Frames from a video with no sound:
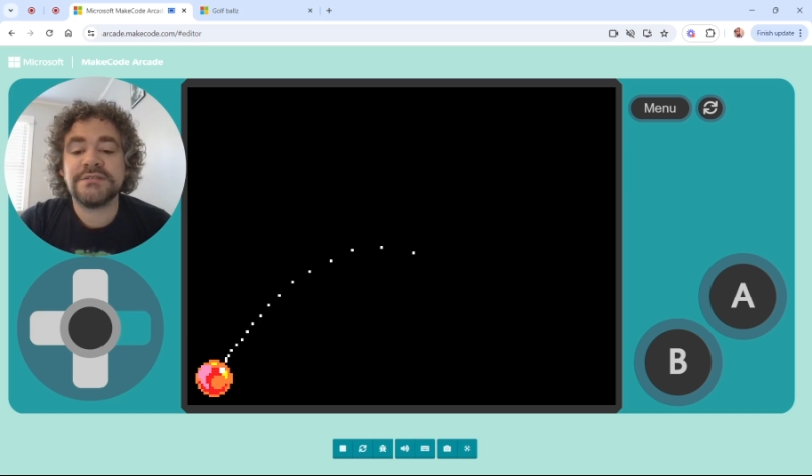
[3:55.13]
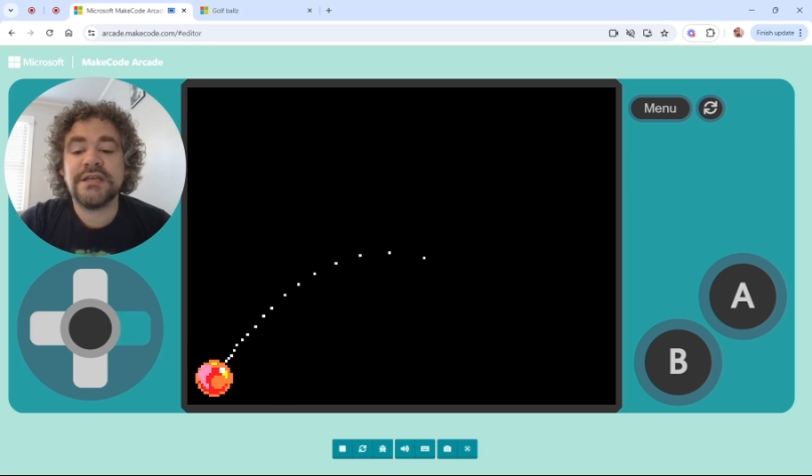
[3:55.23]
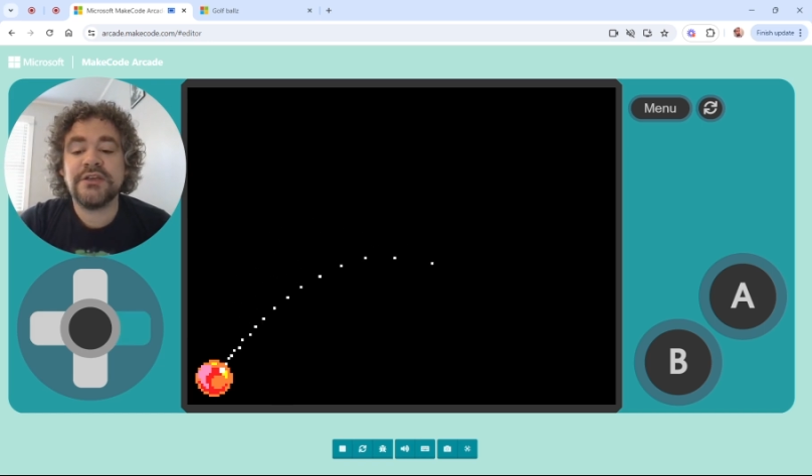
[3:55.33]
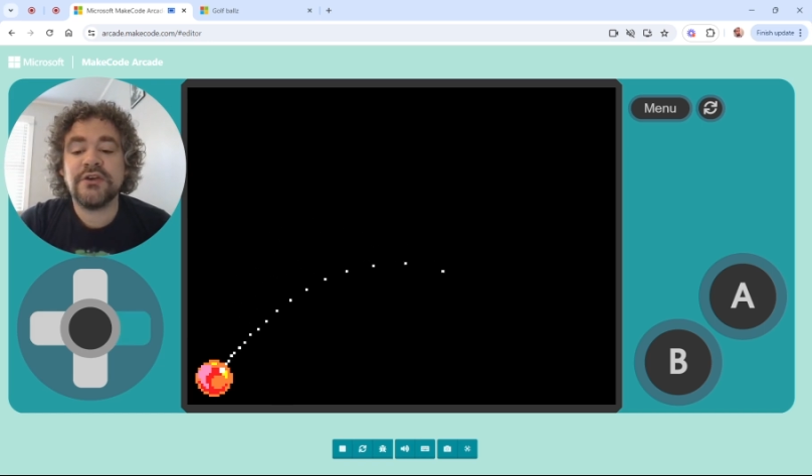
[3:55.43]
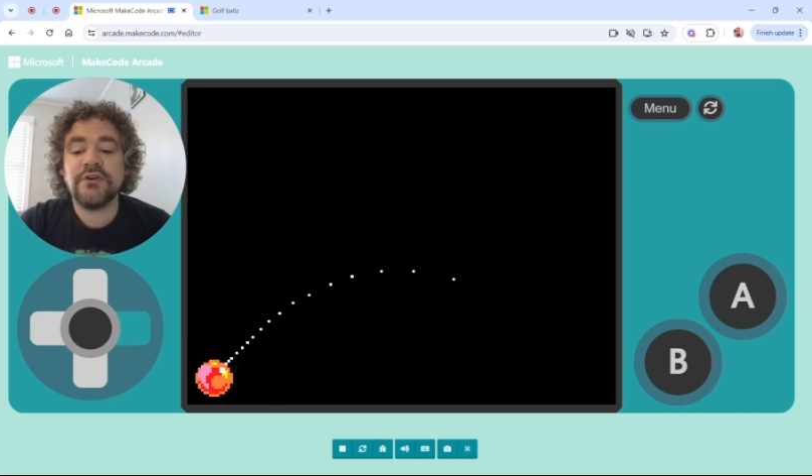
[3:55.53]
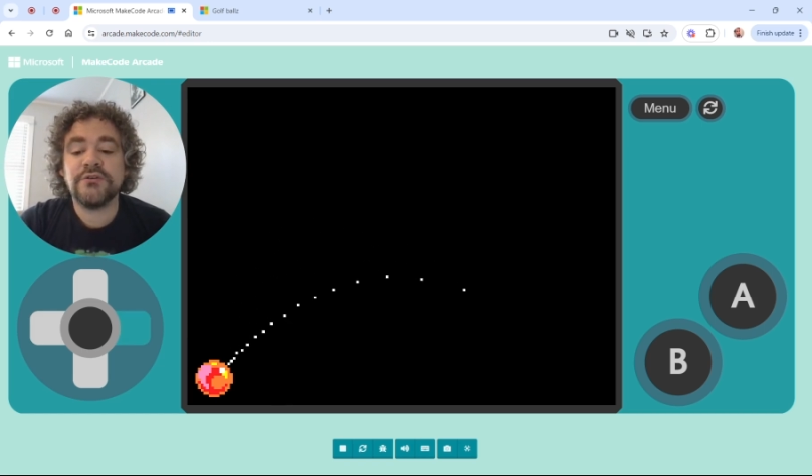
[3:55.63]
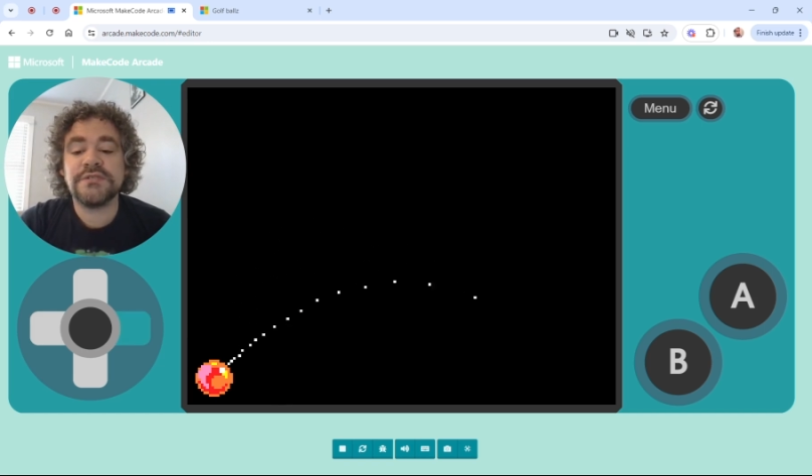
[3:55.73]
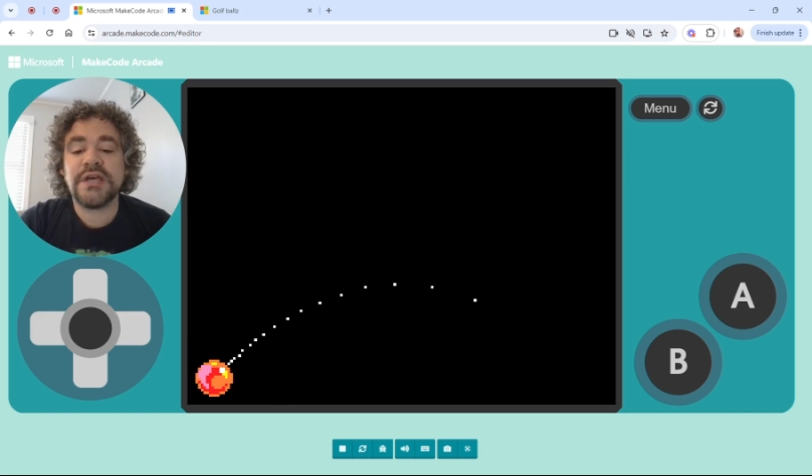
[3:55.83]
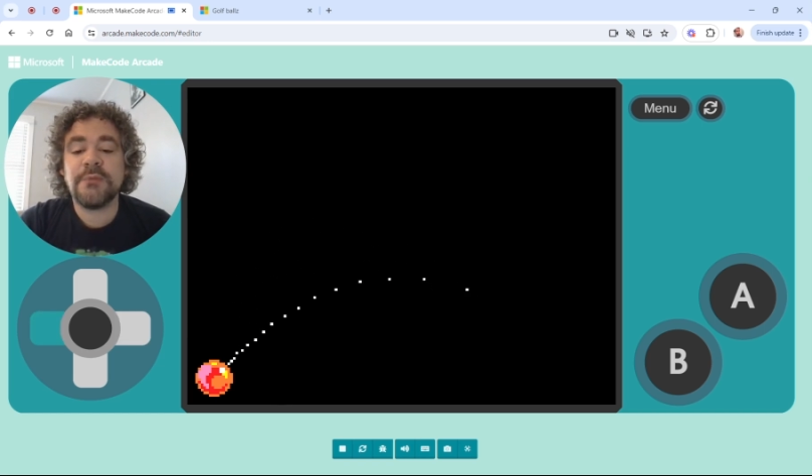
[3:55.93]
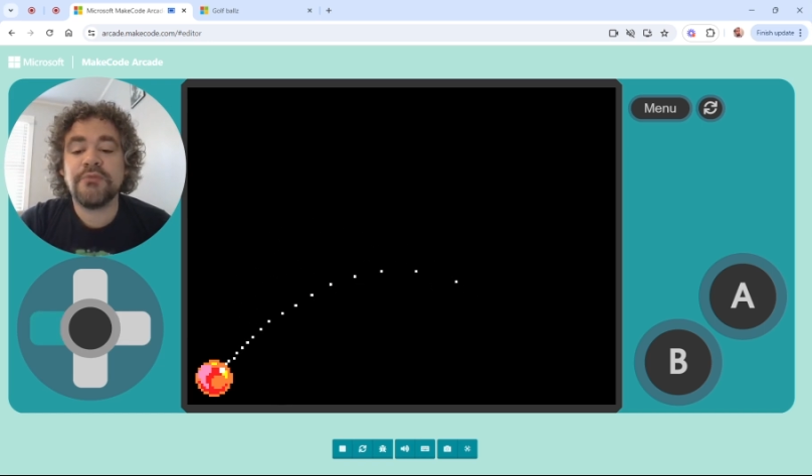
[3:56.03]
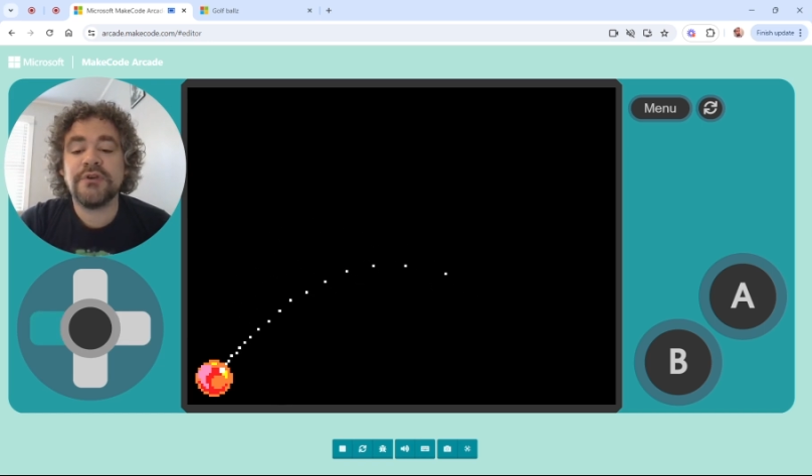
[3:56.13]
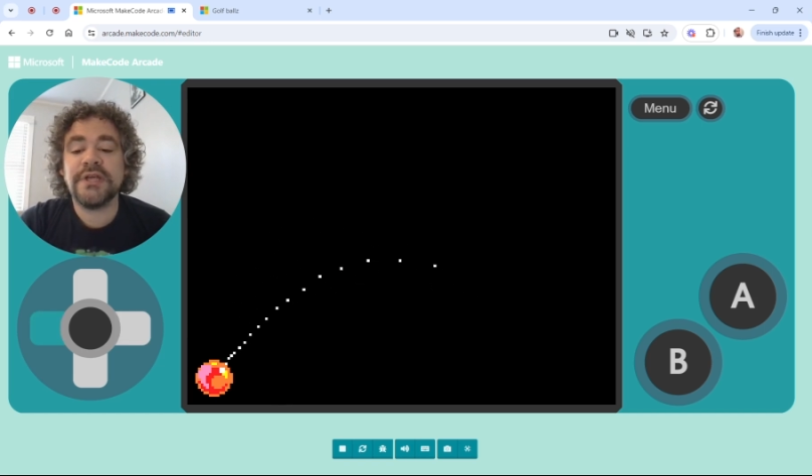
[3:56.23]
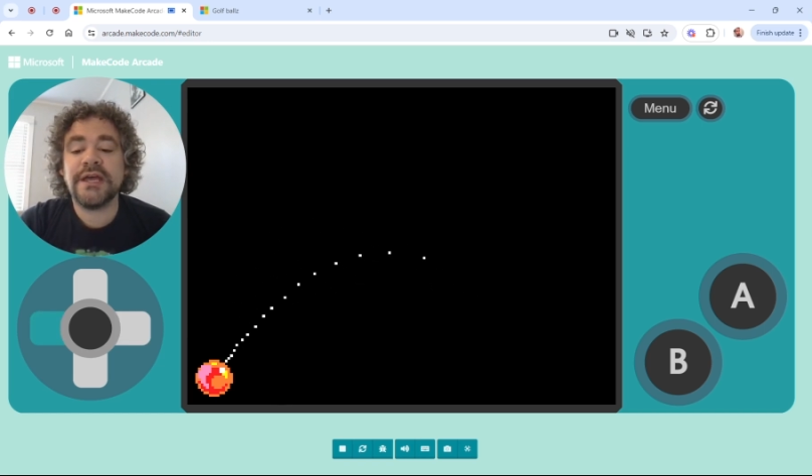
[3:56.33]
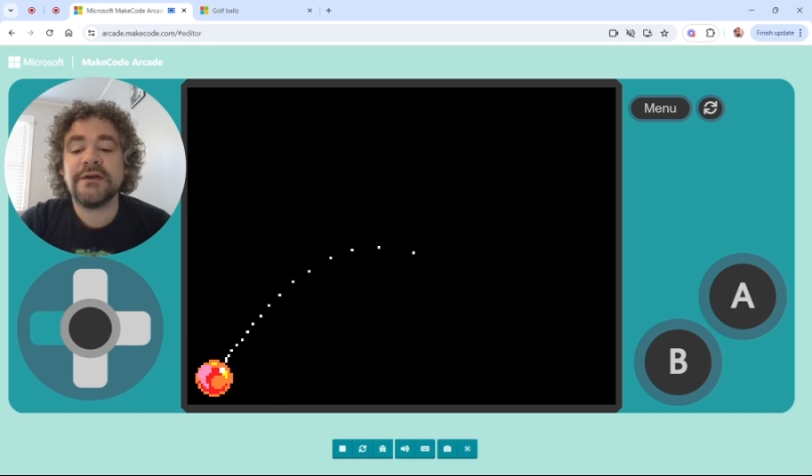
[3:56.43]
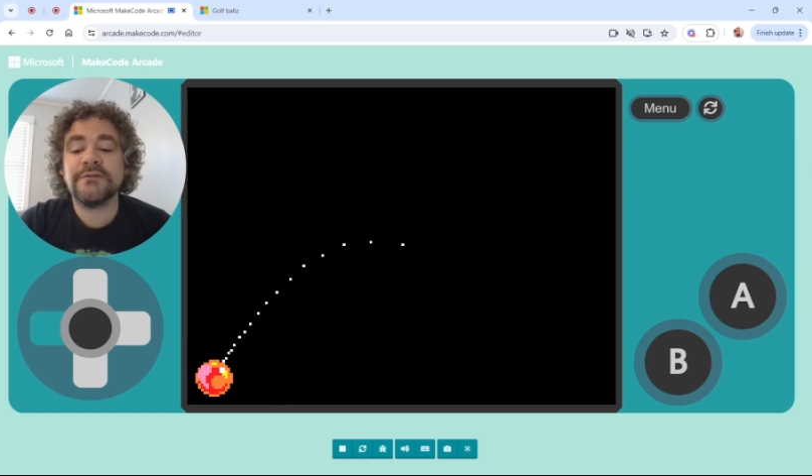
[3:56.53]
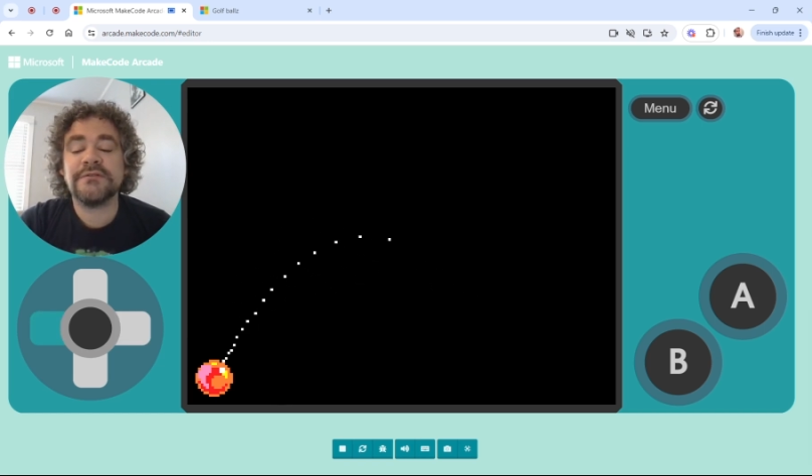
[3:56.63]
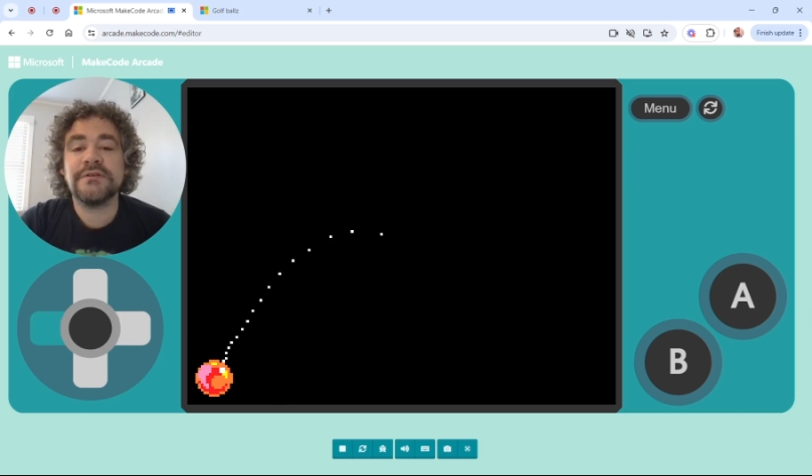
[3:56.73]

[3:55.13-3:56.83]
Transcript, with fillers: it goes up or down.